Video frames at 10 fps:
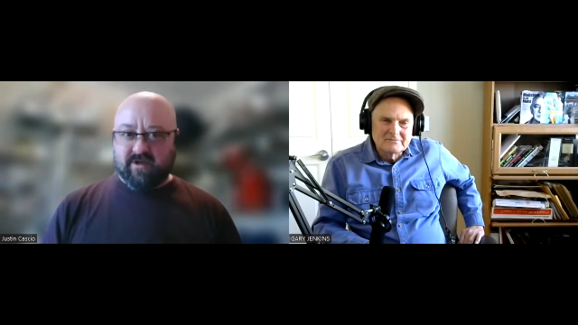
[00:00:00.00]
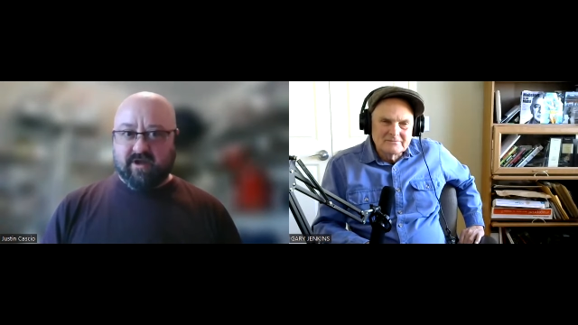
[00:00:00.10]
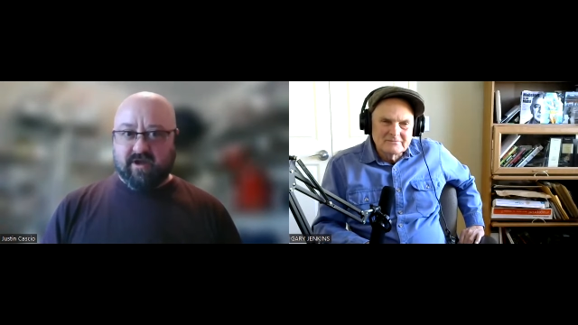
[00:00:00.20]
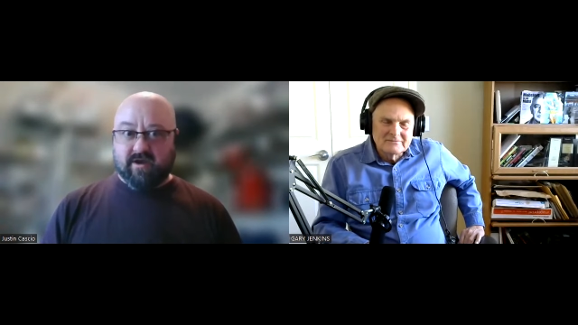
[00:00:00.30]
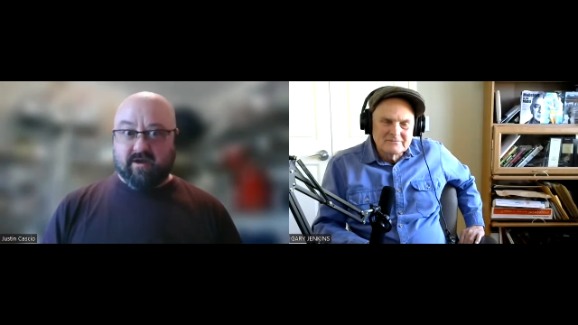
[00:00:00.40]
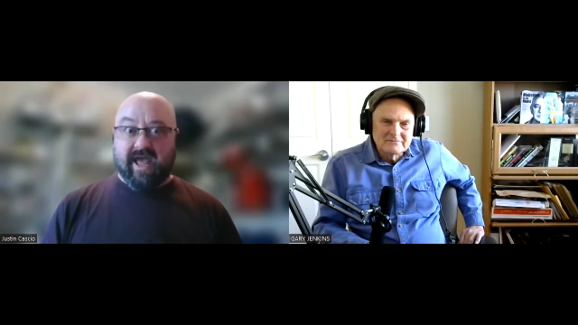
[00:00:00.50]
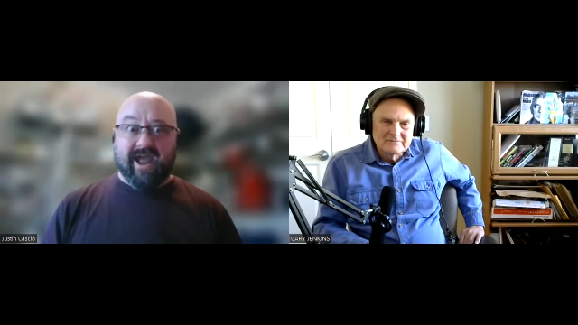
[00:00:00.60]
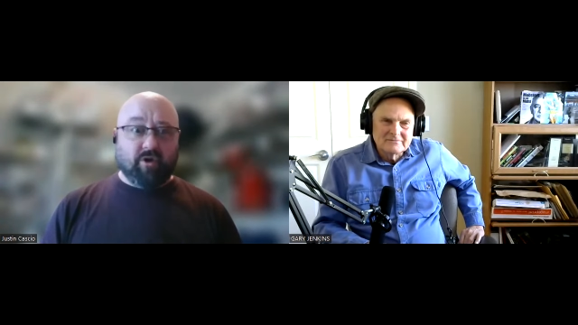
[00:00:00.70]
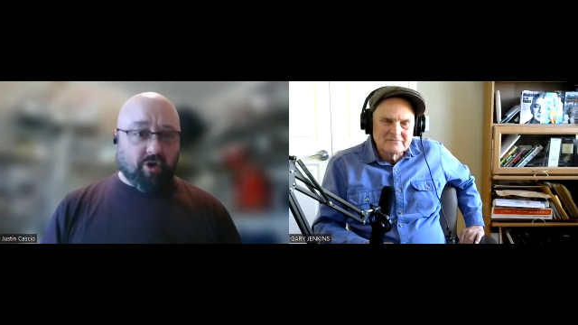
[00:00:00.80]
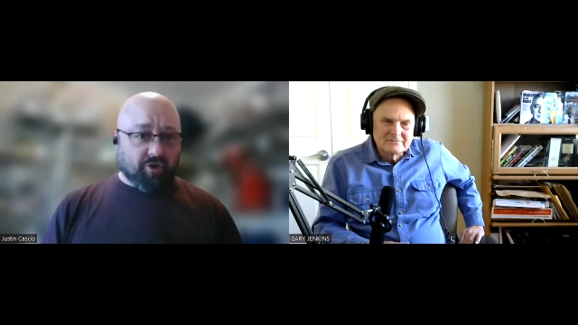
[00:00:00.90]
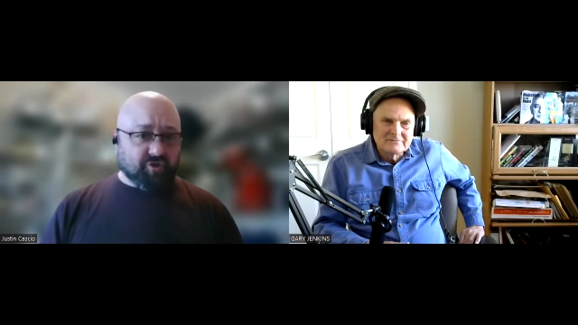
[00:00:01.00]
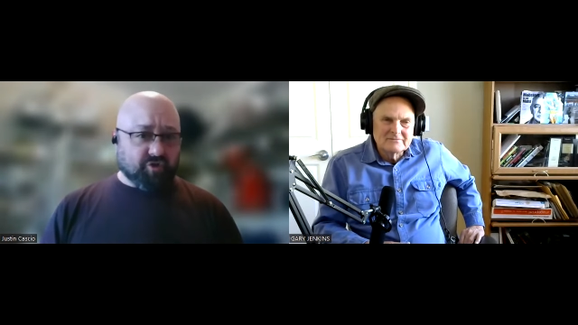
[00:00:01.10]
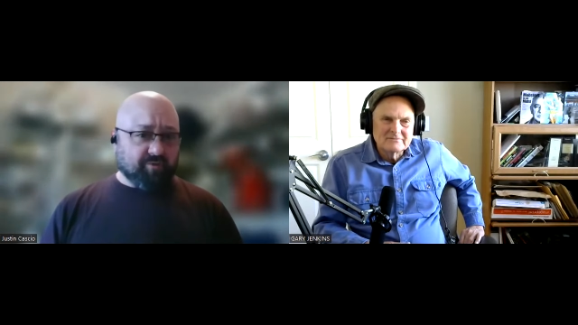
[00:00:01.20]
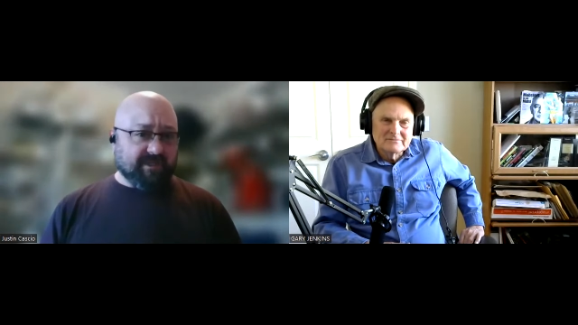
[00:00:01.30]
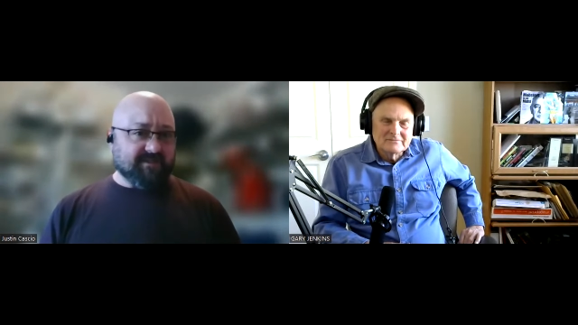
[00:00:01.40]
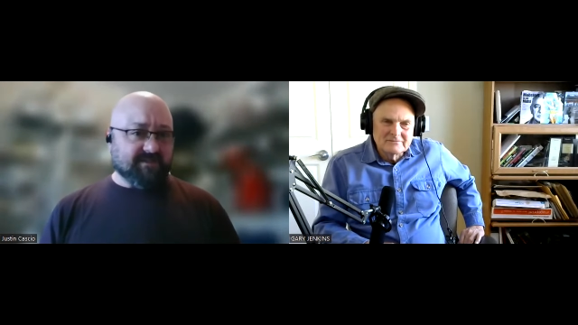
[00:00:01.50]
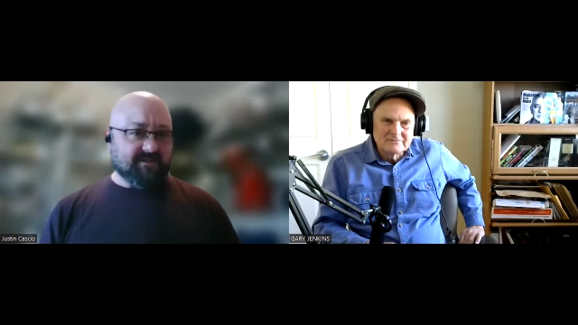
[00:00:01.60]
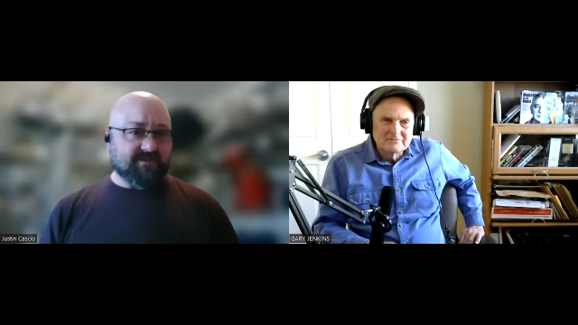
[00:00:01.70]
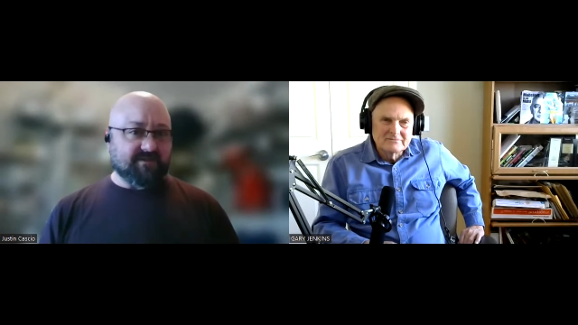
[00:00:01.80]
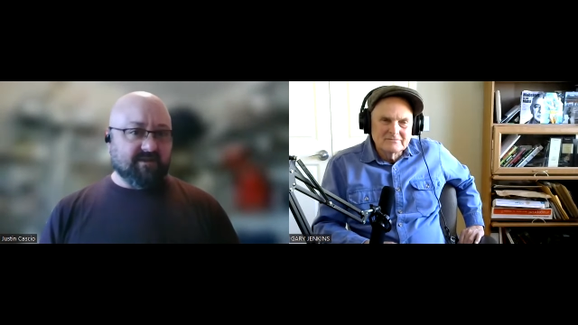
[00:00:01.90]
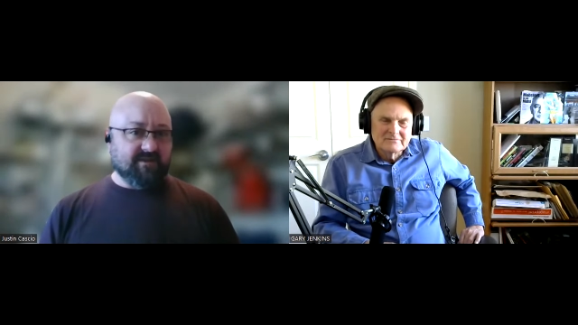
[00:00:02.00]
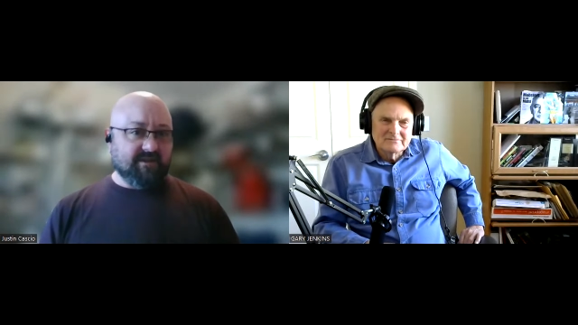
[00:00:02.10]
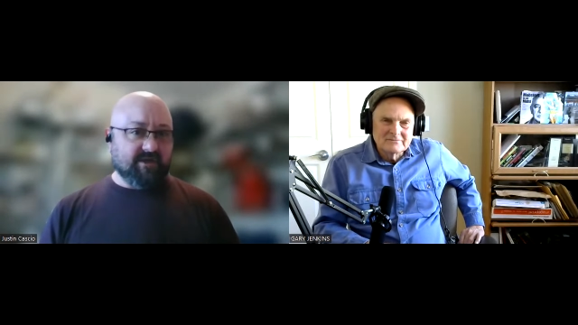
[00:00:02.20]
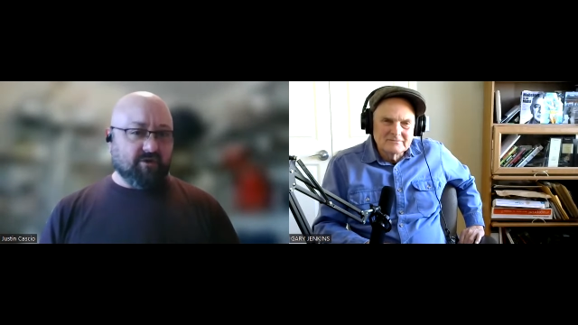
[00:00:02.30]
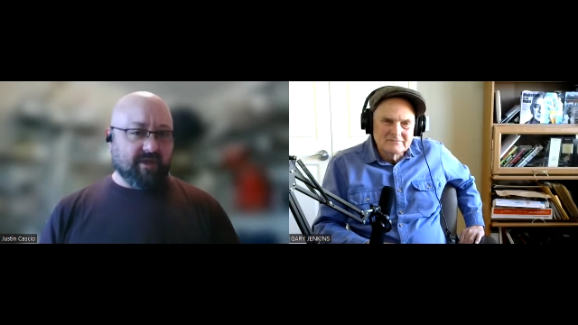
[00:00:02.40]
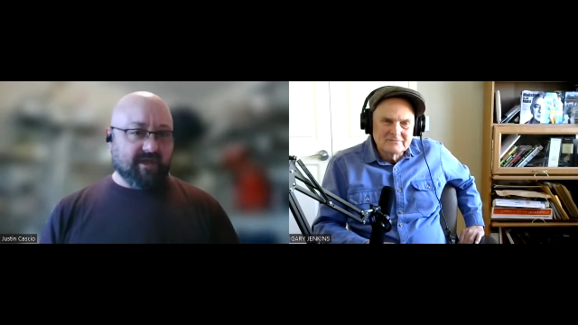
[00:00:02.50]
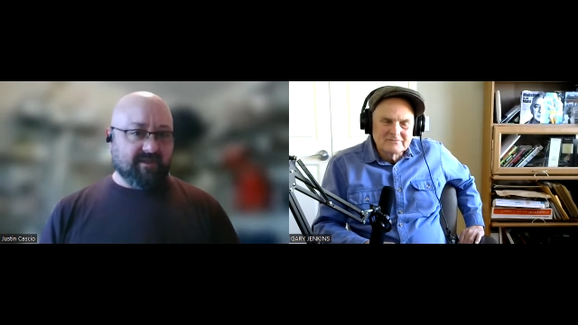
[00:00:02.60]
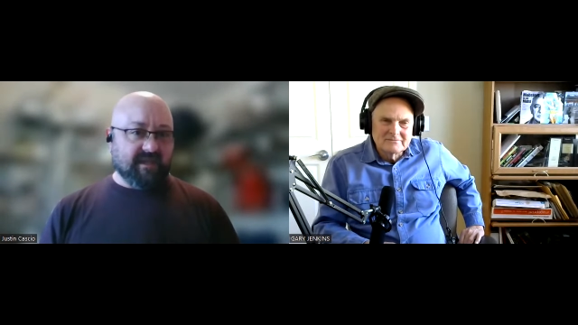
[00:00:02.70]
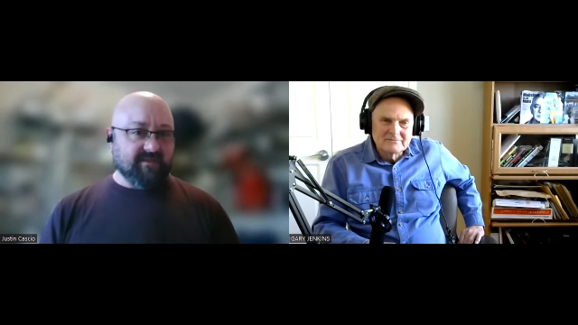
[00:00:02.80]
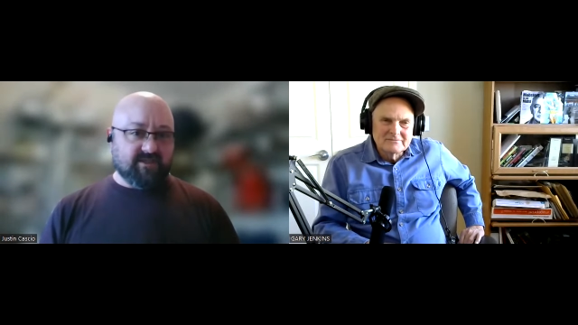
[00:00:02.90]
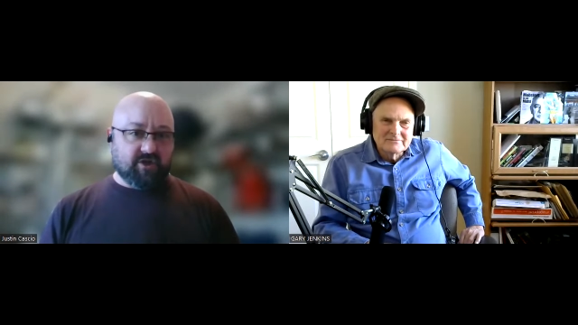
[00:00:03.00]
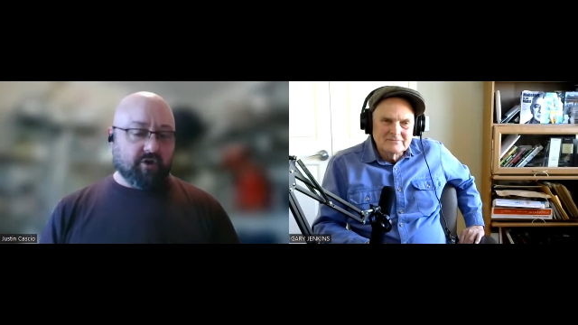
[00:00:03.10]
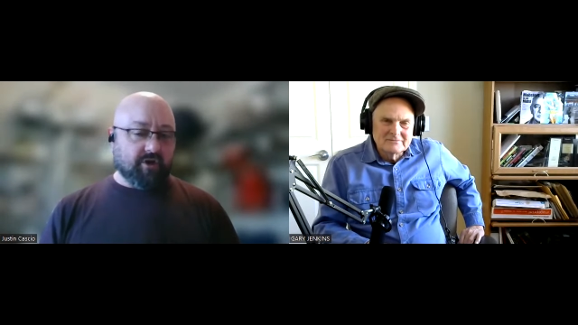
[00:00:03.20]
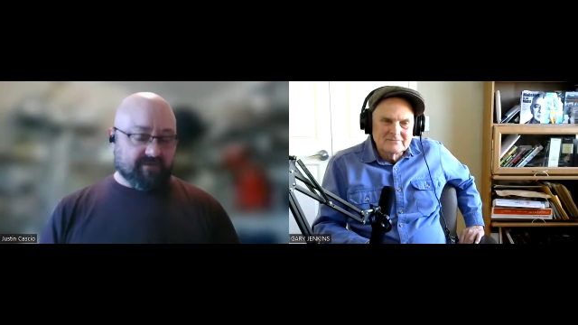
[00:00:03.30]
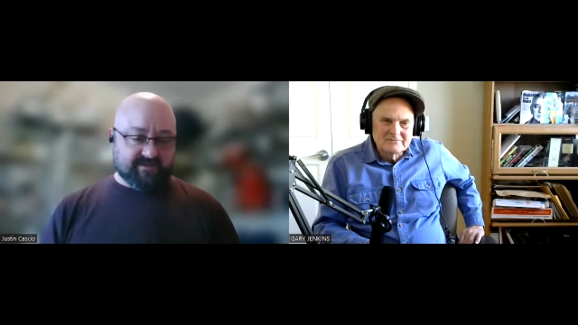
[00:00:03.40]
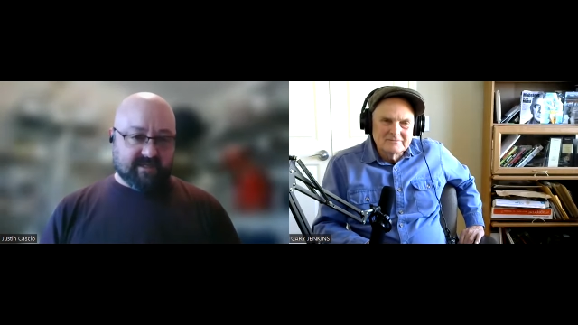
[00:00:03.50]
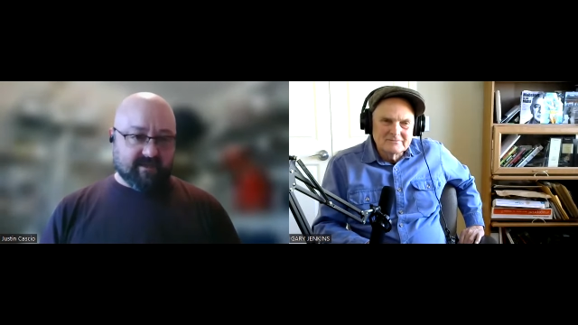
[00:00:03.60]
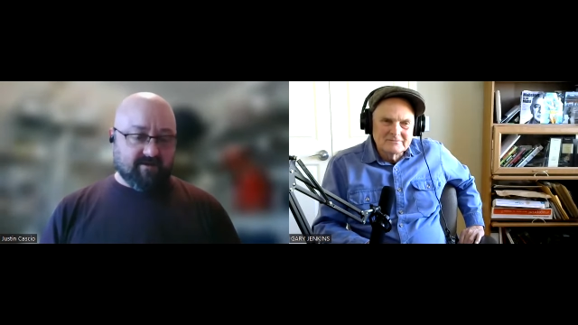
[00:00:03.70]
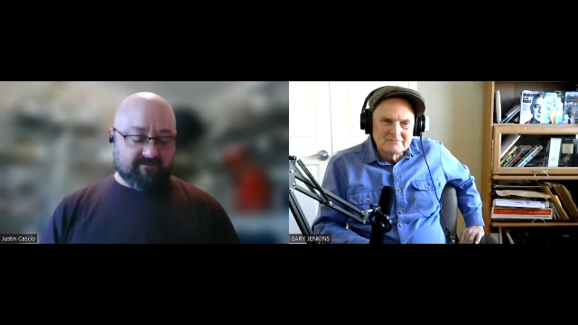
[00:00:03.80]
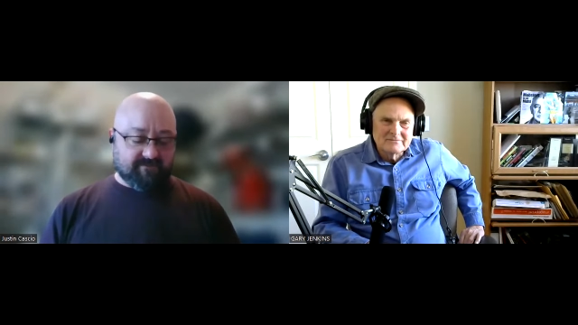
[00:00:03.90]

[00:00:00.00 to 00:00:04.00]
Speaker 1: uh, agricultural places, you know, like the interior of let's say of